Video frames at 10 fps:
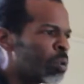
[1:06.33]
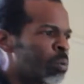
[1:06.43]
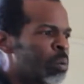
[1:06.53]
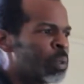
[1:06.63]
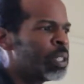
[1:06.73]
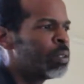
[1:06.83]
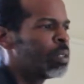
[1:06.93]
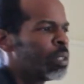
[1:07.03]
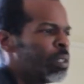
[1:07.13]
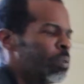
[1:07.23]
when
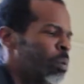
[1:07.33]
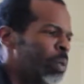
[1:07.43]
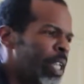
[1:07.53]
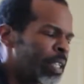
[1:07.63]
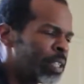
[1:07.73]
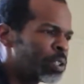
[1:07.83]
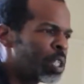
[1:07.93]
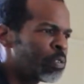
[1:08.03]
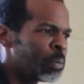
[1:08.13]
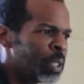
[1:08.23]
we got that
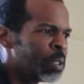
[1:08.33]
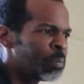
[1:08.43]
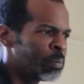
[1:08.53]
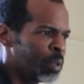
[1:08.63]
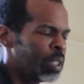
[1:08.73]
stuff from him,